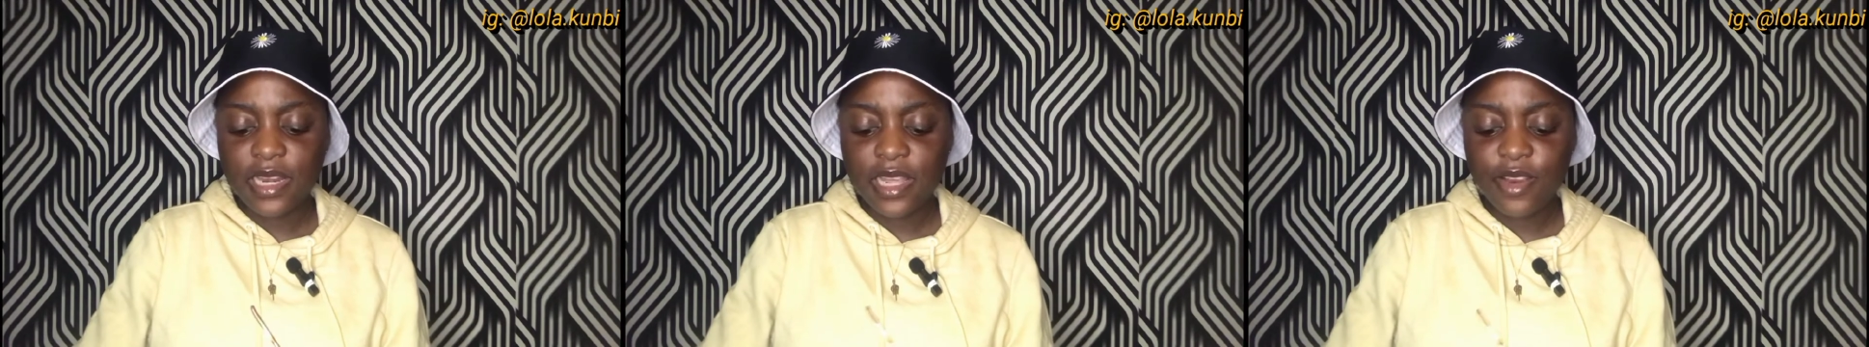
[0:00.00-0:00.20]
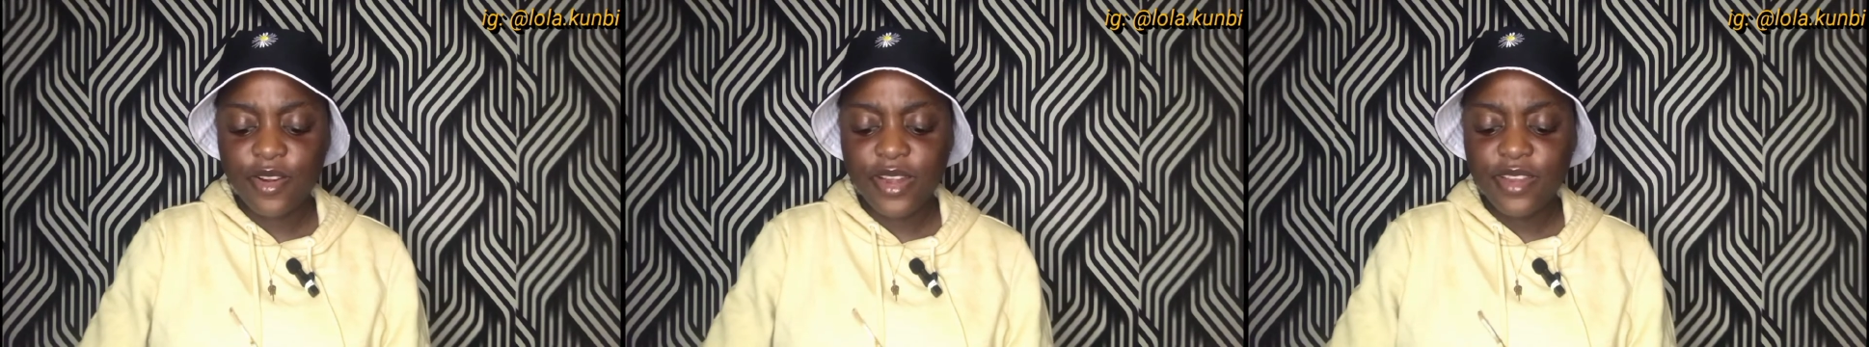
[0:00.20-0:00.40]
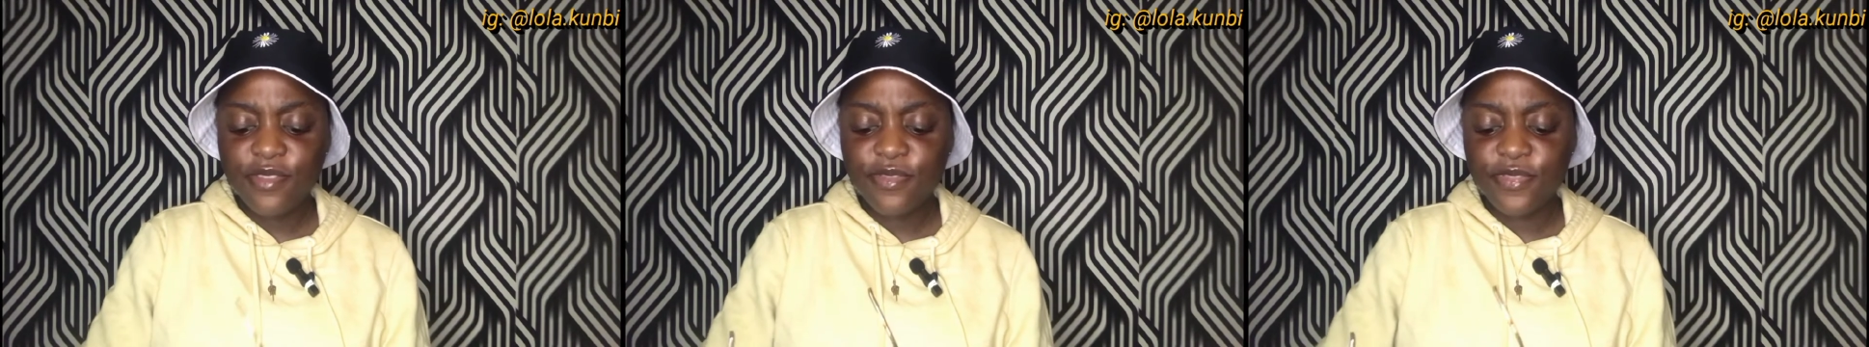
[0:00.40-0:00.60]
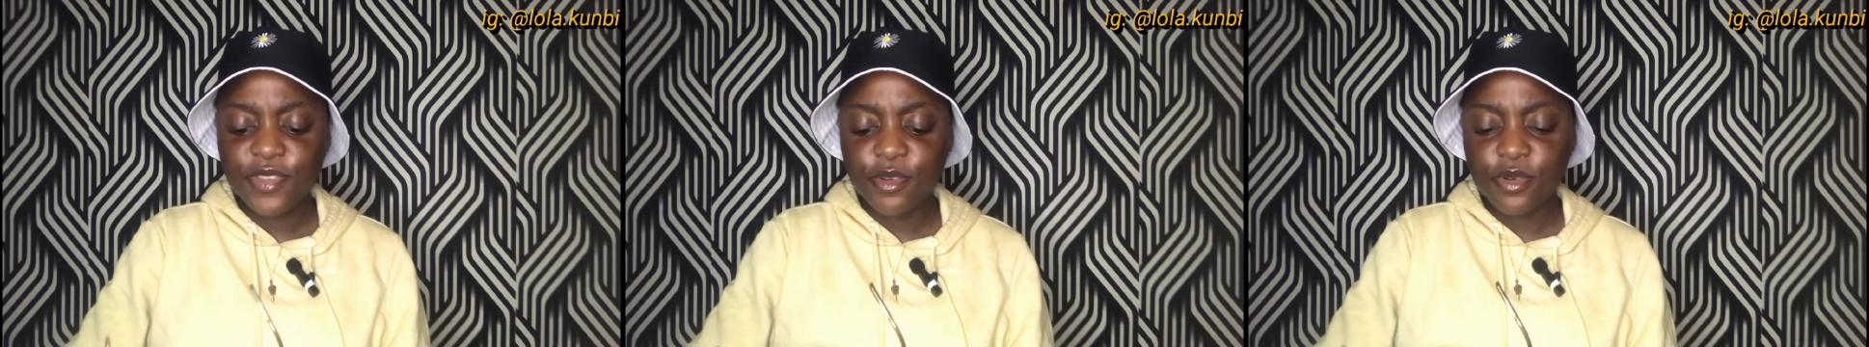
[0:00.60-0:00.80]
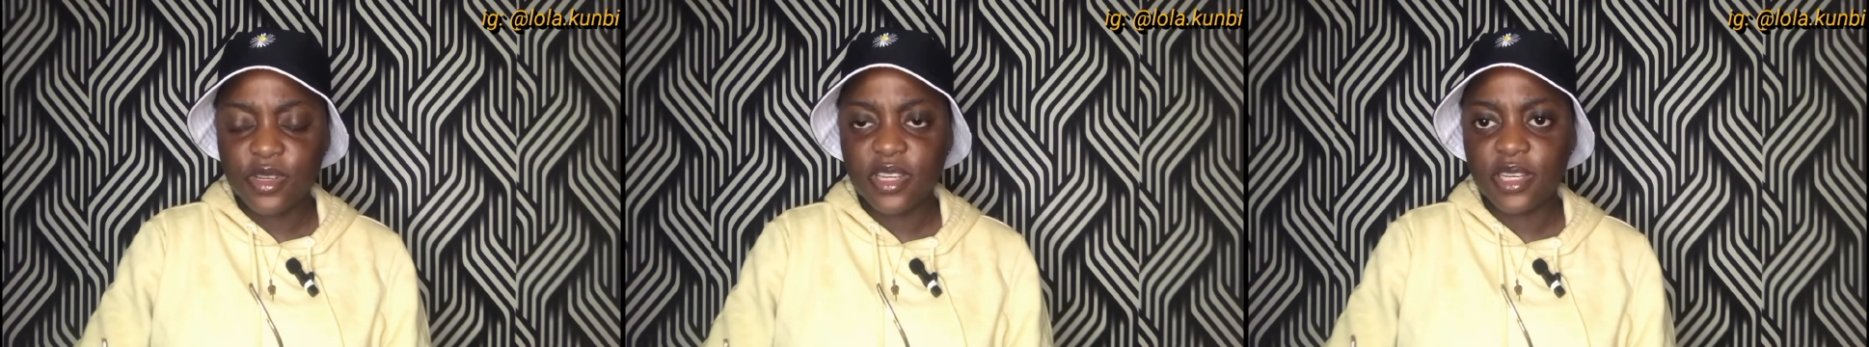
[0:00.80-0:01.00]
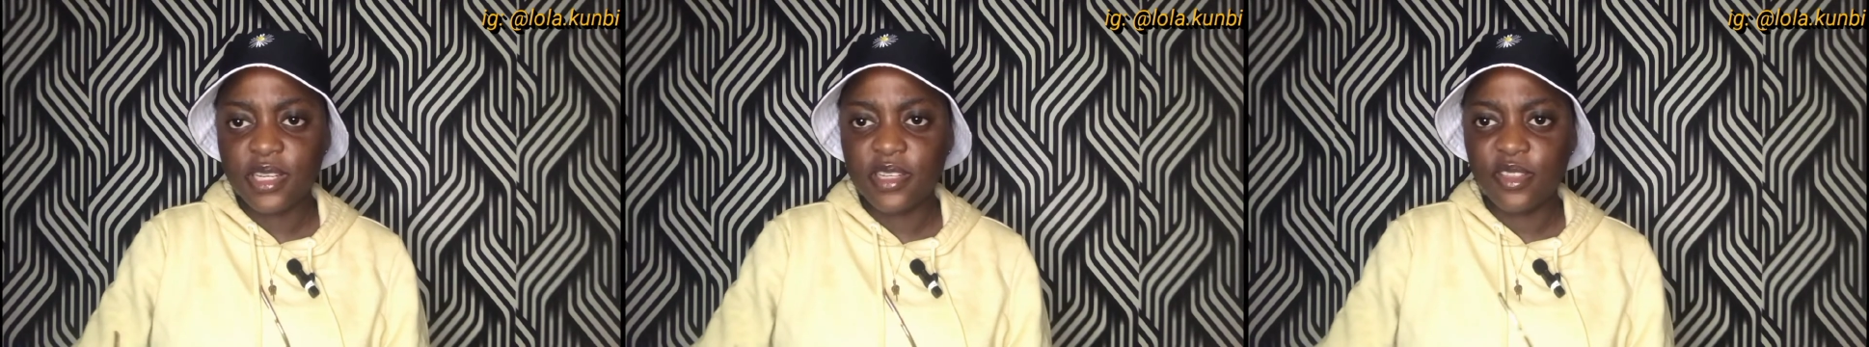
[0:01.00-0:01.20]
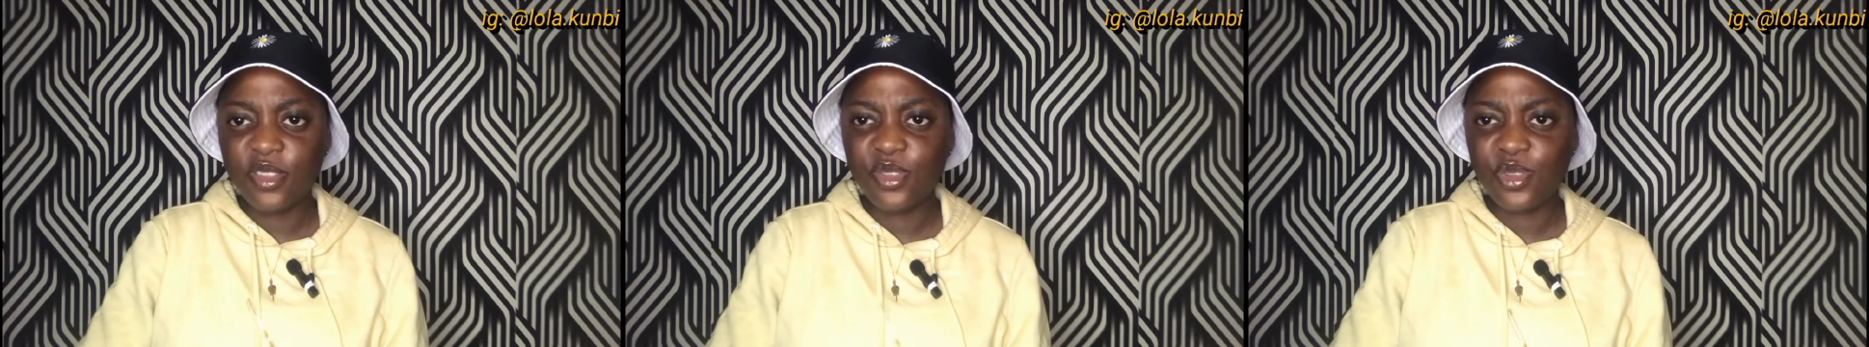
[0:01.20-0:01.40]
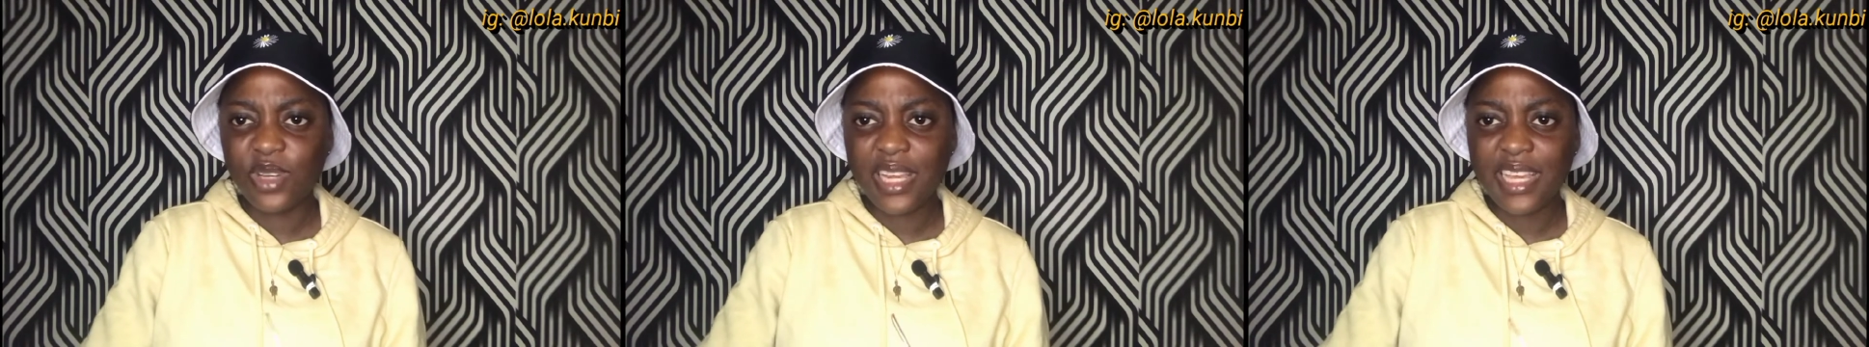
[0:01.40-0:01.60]
And I already feel
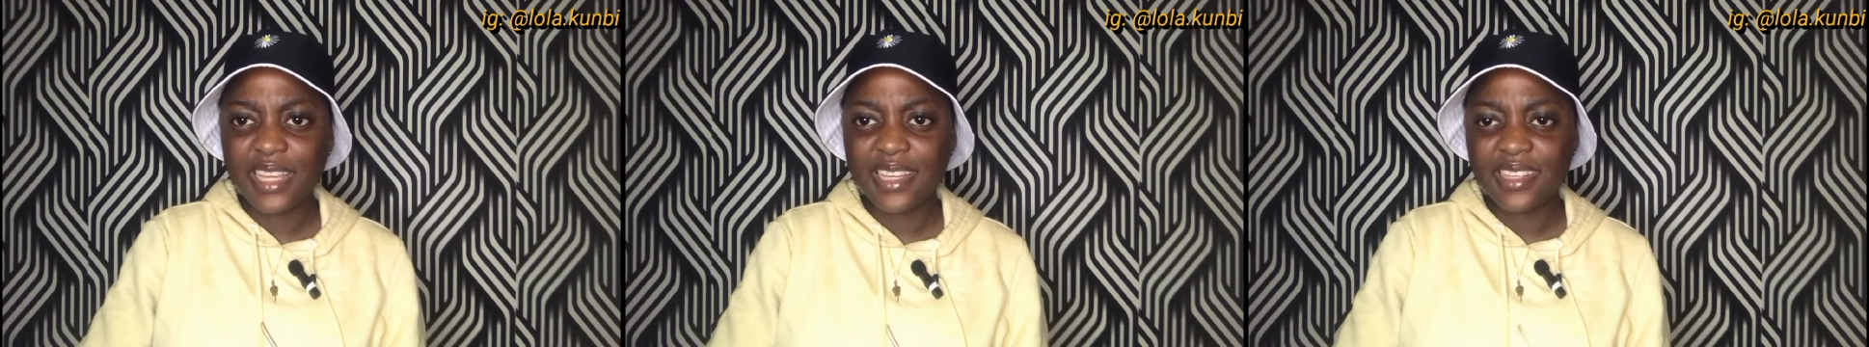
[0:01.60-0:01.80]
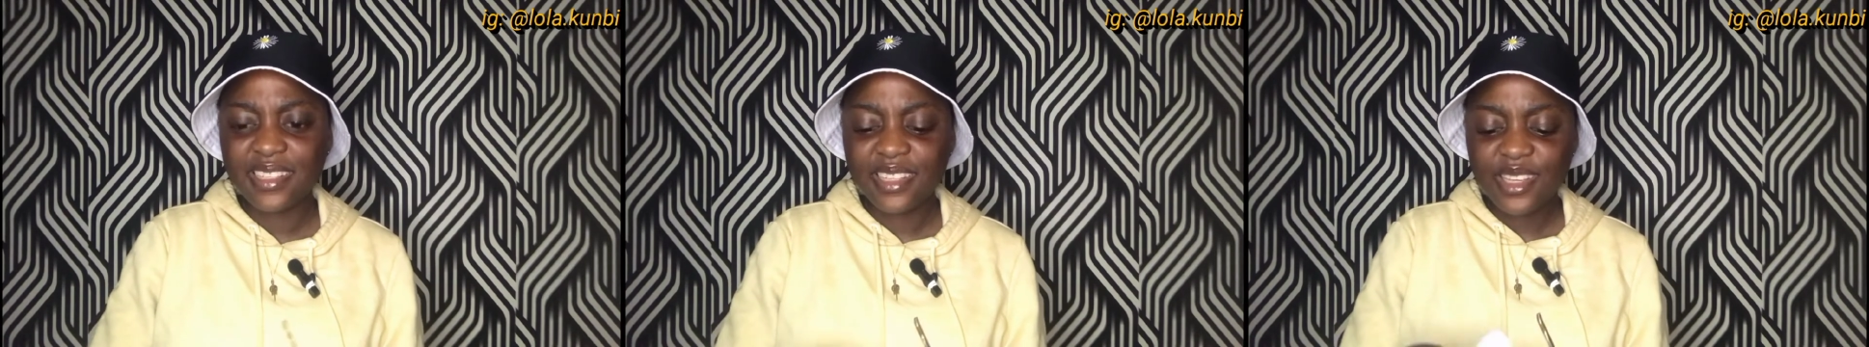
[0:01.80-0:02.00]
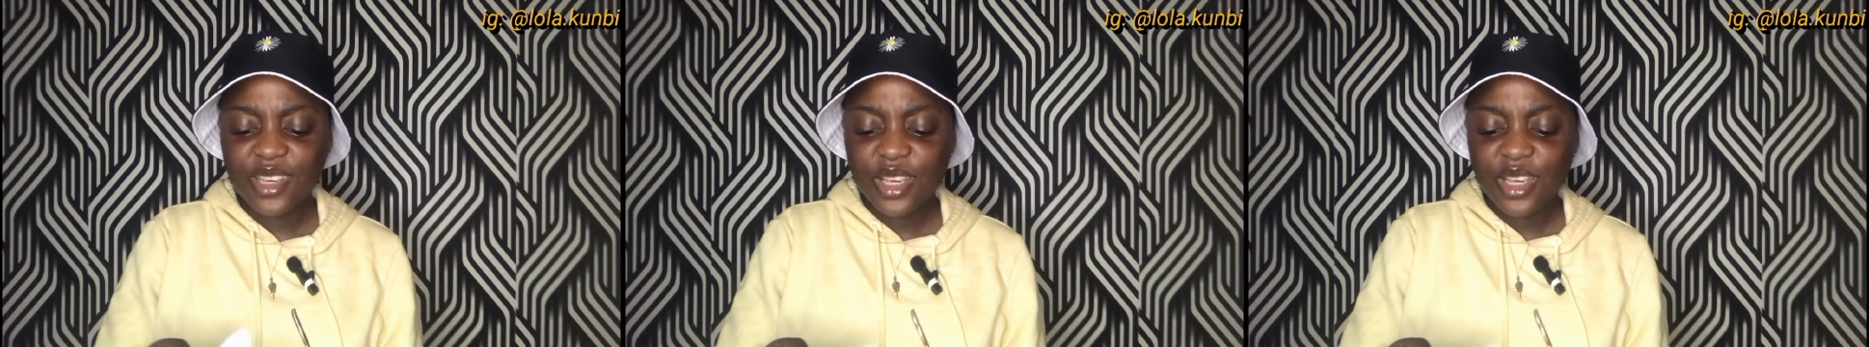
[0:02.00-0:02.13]
nerdy. So like